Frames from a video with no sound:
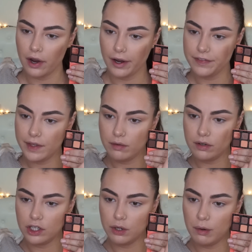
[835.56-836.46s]
I think I'm
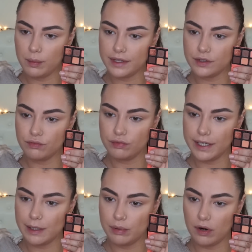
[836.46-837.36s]
going to go in with this
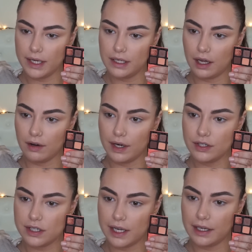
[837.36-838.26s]
really bright colour
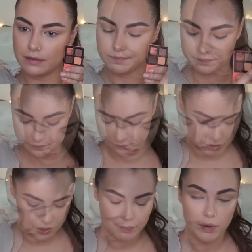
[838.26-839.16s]
actually
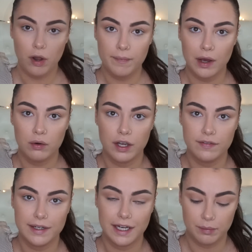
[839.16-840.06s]
and just pop that all
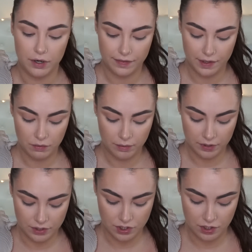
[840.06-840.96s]
over the lid, but I think what I'm
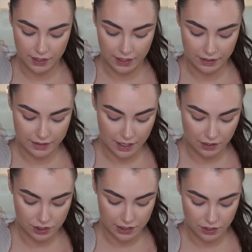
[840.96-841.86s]
going to do is
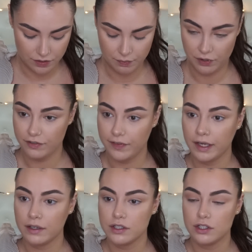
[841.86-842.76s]
actually use my
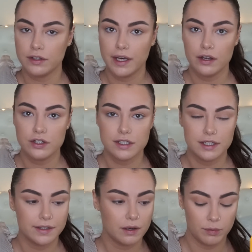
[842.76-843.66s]
finger to do that. I just
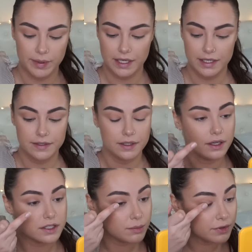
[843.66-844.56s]
think that will be
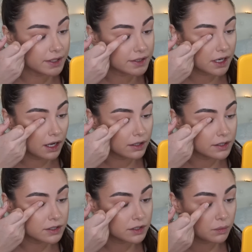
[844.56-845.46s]
easier. Some of
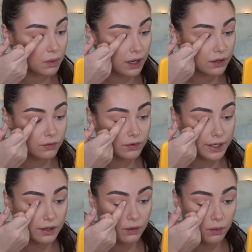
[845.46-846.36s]
colours just work
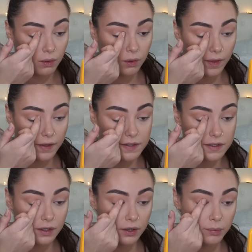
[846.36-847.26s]
oh, that's
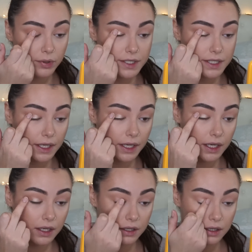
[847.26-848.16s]
so
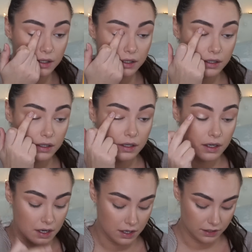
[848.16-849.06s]
pretty.
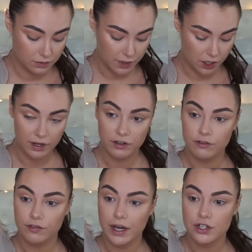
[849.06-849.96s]
Because we're going
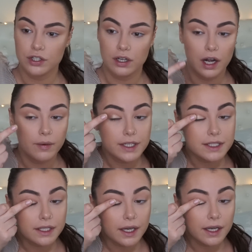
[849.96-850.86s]
fresh and glowy
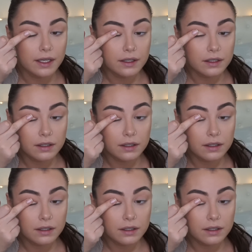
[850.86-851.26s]
today.